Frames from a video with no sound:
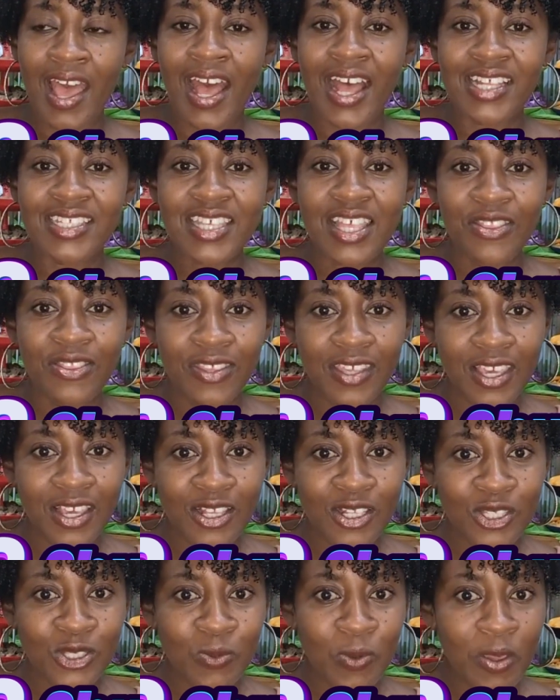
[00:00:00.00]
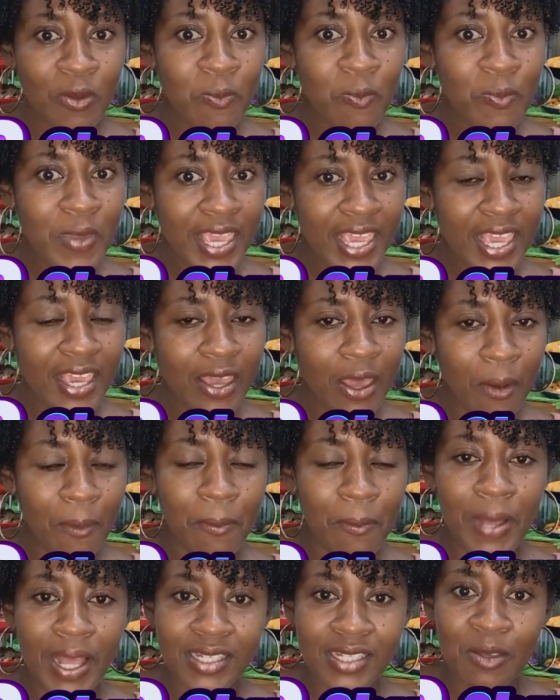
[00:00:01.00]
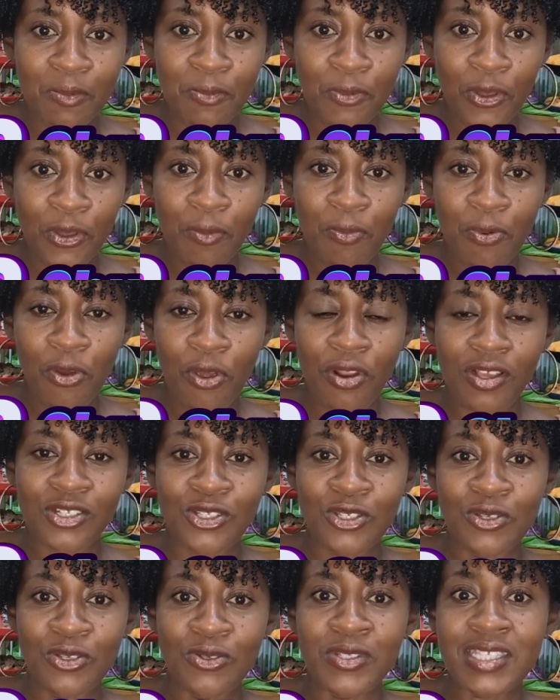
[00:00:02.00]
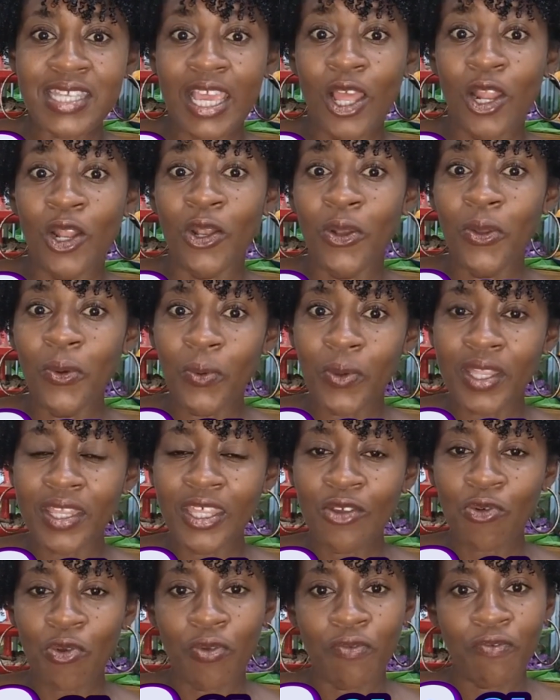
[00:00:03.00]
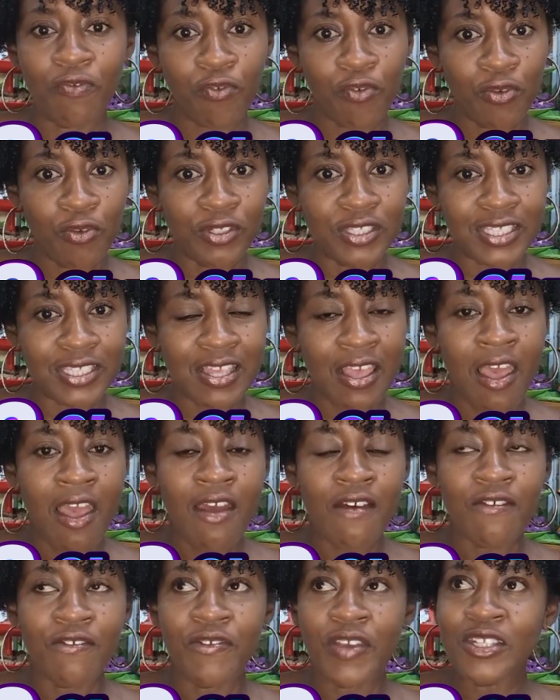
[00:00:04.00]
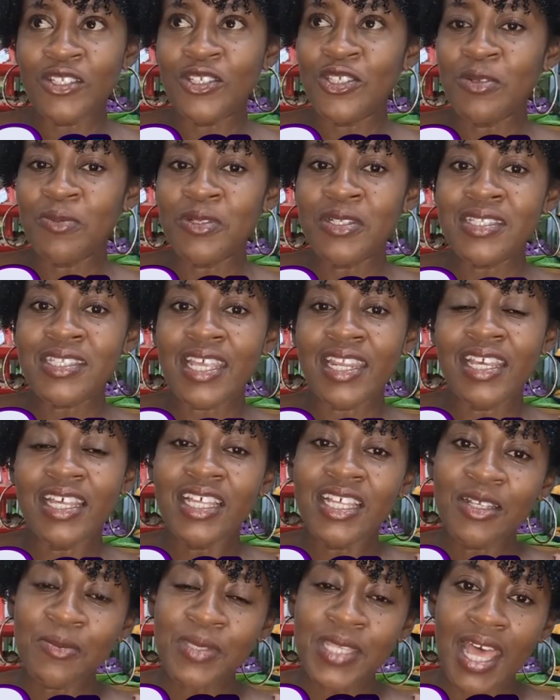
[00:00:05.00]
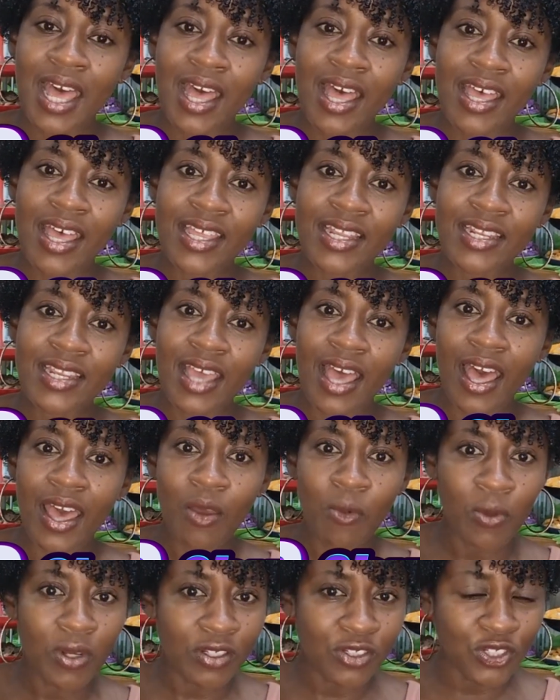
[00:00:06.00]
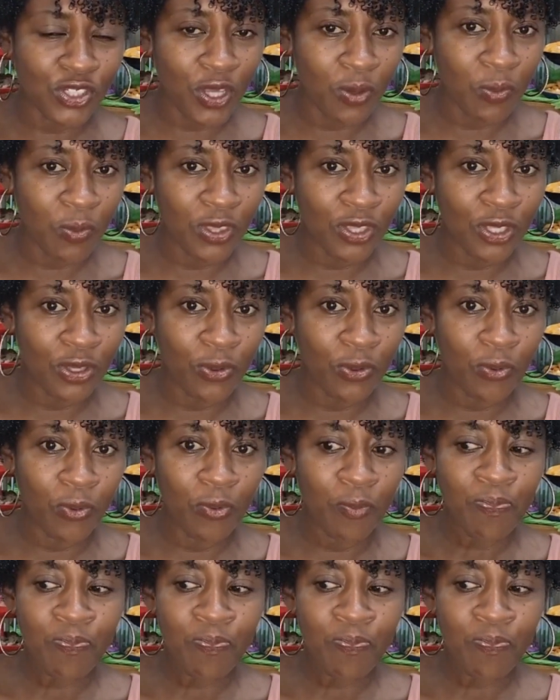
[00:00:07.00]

At Anthea's, we make bath and body products using locally grown fruits, vegetables and herbs, and I want to share with you